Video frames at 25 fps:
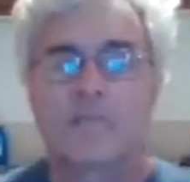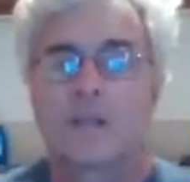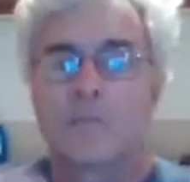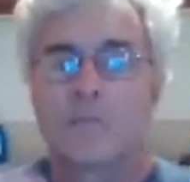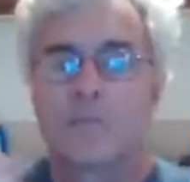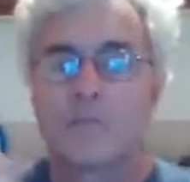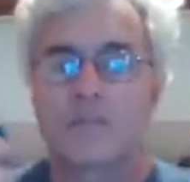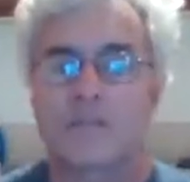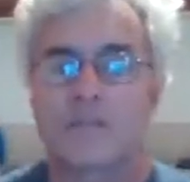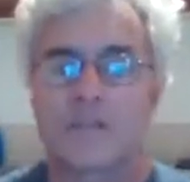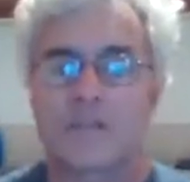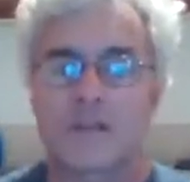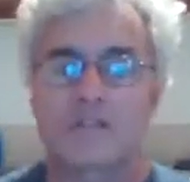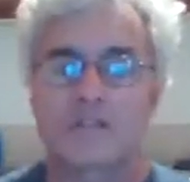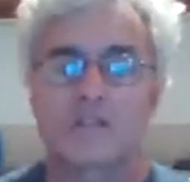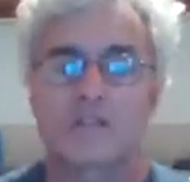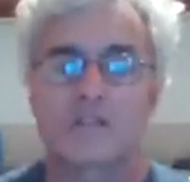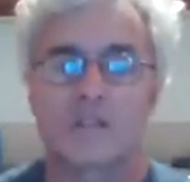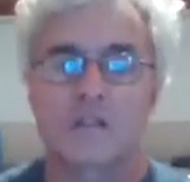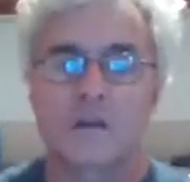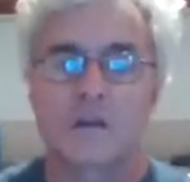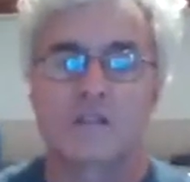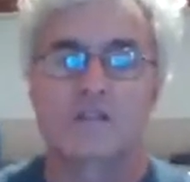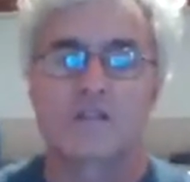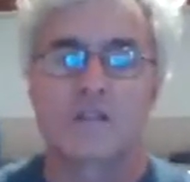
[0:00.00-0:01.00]
but that's
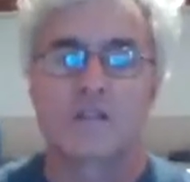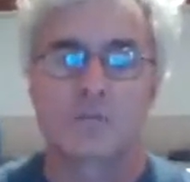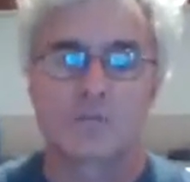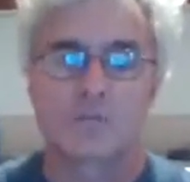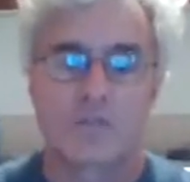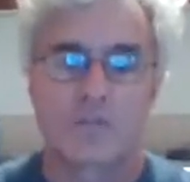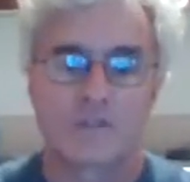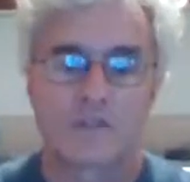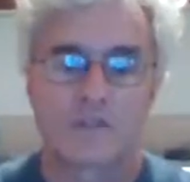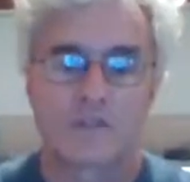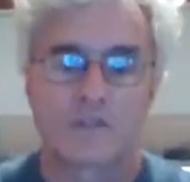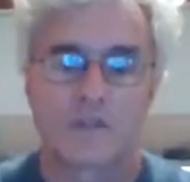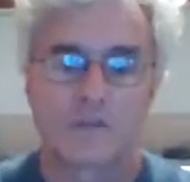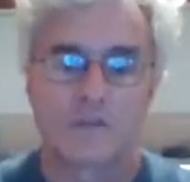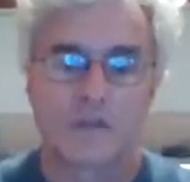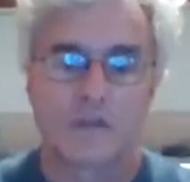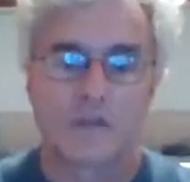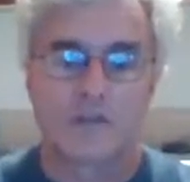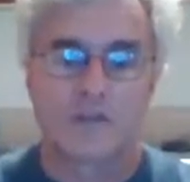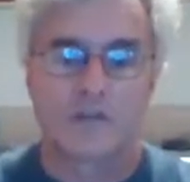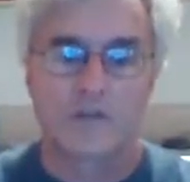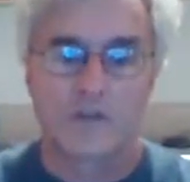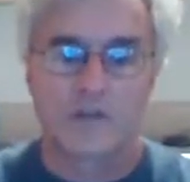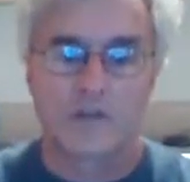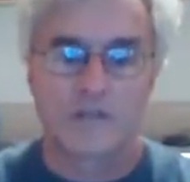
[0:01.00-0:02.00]
not the original way
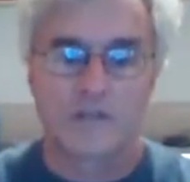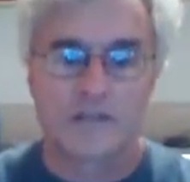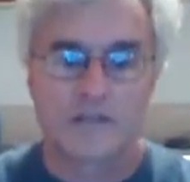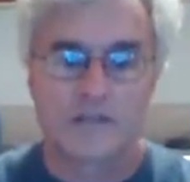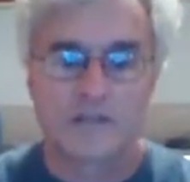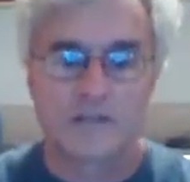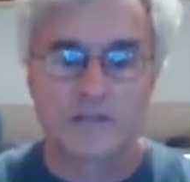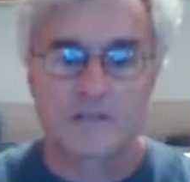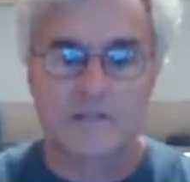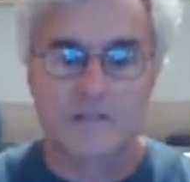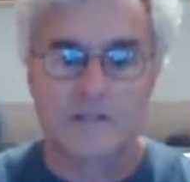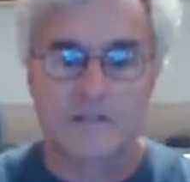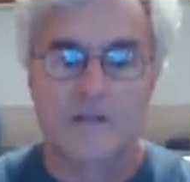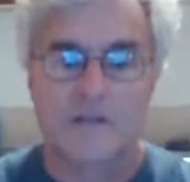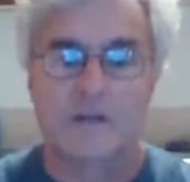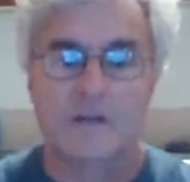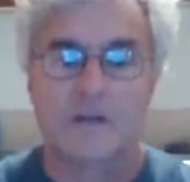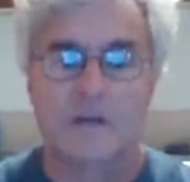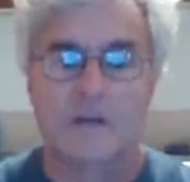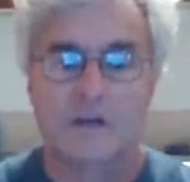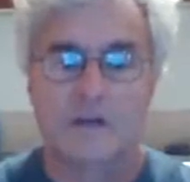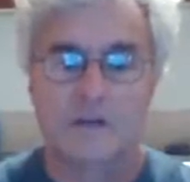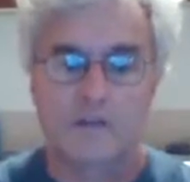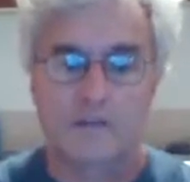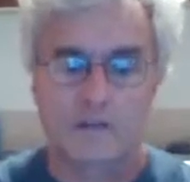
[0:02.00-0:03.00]
Charles Atlas did it
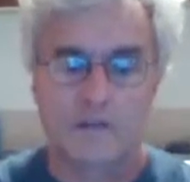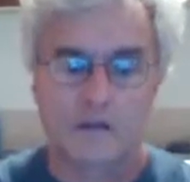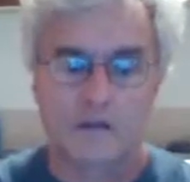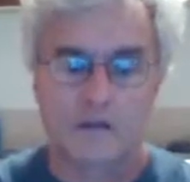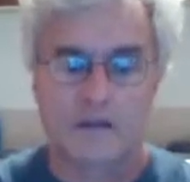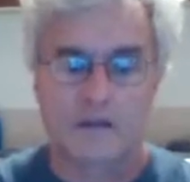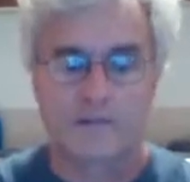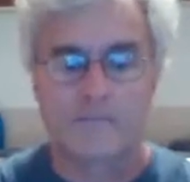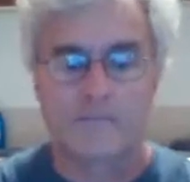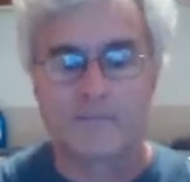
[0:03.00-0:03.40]
or taught it.